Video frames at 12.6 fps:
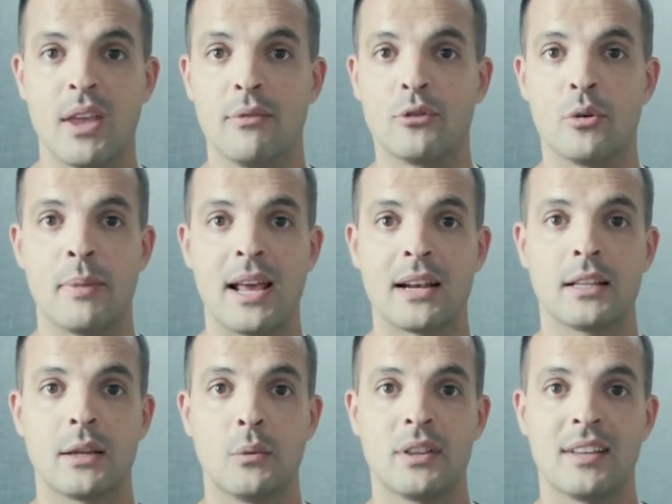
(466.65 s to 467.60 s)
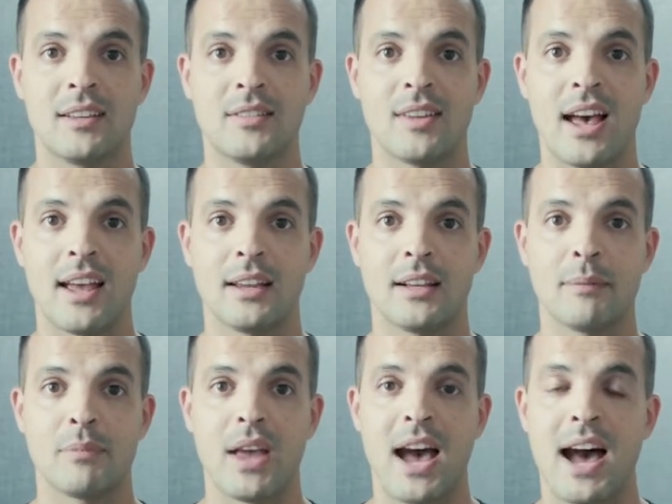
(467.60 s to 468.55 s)
if you're battling with anxiety,
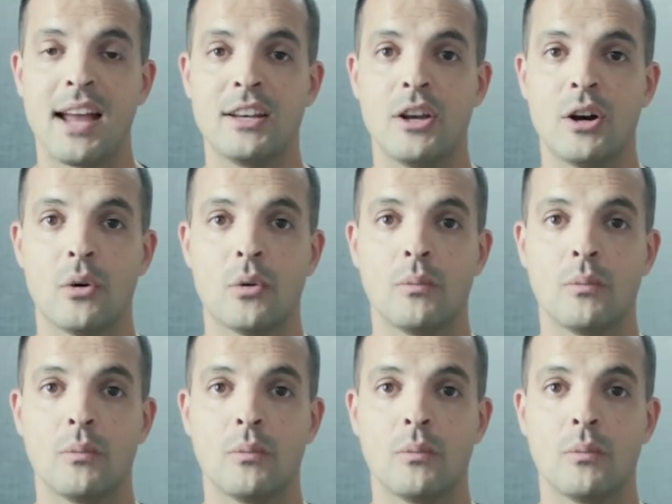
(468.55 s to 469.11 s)
I know